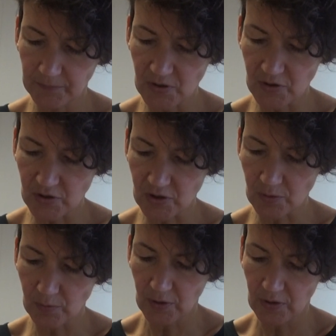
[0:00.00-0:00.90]
Just
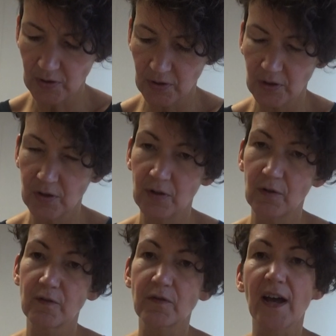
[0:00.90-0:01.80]
do
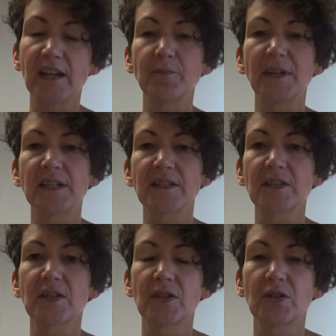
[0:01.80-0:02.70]
5
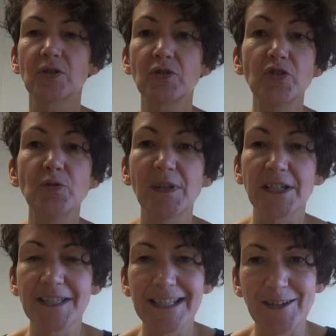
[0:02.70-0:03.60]
minutes, 2
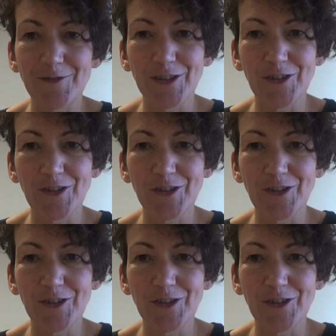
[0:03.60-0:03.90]
minutes even.